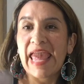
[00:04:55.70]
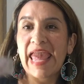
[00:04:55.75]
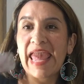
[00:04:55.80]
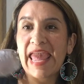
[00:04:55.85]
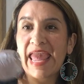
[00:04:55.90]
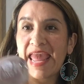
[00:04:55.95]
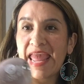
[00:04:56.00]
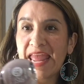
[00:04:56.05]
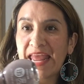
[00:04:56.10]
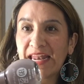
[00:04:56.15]

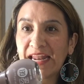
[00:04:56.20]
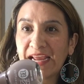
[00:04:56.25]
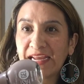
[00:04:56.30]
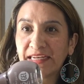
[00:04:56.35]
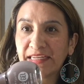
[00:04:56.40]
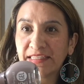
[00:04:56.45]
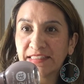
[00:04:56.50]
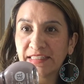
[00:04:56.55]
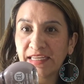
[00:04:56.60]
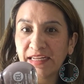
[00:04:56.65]
and I
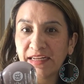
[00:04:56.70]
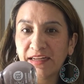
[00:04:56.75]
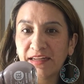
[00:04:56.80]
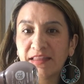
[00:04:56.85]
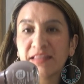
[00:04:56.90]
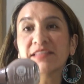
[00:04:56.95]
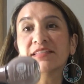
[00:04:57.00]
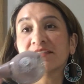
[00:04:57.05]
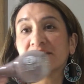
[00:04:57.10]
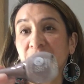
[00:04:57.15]
decided,
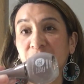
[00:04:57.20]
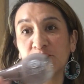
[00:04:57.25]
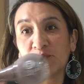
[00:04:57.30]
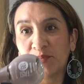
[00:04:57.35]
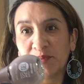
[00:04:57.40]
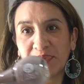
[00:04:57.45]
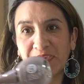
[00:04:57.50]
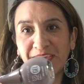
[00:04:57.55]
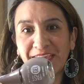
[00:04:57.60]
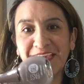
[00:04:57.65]
this is an
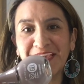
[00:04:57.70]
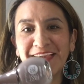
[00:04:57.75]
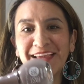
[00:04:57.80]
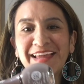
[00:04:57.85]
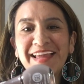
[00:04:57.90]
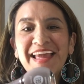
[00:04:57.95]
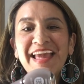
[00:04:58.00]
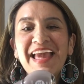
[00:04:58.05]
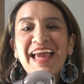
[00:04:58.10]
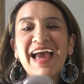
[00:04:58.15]

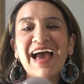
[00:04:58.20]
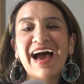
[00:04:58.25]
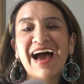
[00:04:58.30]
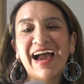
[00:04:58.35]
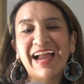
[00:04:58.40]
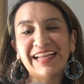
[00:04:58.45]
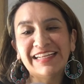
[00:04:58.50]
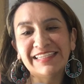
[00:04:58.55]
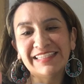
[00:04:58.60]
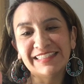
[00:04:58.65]
OPI,
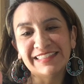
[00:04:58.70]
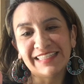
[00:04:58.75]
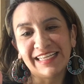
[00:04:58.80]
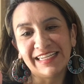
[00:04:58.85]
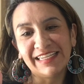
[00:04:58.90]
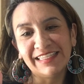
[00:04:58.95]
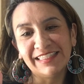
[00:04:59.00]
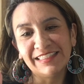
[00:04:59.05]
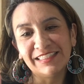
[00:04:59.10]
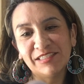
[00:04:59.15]
I
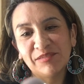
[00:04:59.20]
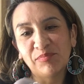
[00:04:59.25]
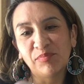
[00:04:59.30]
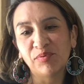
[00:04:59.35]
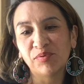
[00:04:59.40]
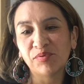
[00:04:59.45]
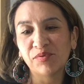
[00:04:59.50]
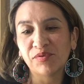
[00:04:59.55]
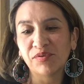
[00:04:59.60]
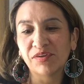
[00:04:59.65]
decided to
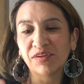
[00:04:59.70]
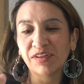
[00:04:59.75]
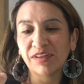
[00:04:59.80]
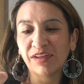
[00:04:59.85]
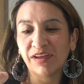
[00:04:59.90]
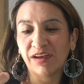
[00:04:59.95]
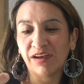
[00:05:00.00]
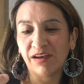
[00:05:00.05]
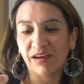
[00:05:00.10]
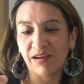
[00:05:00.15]

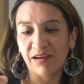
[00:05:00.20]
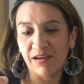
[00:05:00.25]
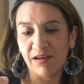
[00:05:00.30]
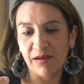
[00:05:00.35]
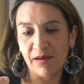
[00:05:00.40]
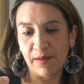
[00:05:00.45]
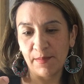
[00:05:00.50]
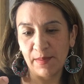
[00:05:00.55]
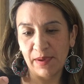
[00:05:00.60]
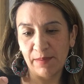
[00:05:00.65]
pull
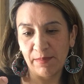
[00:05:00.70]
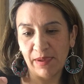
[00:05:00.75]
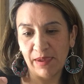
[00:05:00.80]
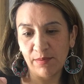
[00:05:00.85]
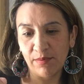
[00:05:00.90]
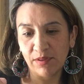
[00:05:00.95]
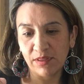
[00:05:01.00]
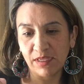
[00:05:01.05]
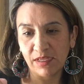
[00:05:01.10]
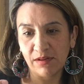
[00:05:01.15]

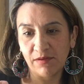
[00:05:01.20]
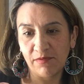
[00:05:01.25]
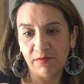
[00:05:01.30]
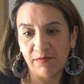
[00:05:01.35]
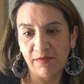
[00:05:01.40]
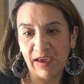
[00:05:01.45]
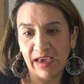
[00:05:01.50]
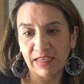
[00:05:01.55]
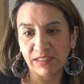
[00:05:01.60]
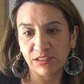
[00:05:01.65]
Maybelline
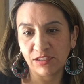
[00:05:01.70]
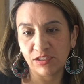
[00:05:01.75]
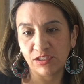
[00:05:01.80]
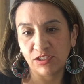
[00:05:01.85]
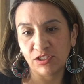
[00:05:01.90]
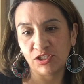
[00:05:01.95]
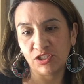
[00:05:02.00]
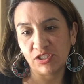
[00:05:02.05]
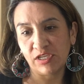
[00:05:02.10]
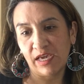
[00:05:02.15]

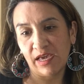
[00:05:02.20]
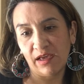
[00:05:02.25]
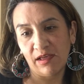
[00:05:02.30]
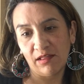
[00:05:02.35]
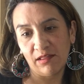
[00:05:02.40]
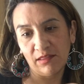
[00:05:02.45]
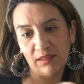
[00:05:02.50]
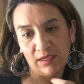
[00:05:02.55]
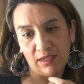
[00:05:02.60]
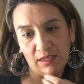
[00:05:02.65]
Fast
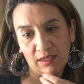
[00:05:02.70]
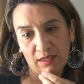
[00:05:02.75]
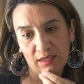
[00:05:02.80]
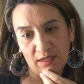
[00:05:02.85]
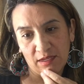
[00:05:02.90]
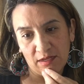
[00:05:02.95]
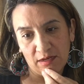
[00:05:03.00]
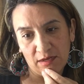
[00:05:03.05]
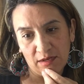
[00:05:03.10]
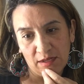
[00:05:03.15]
Gel
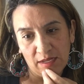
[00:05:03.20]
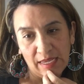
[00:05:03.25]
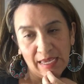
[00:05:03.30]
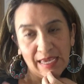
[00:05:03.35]
in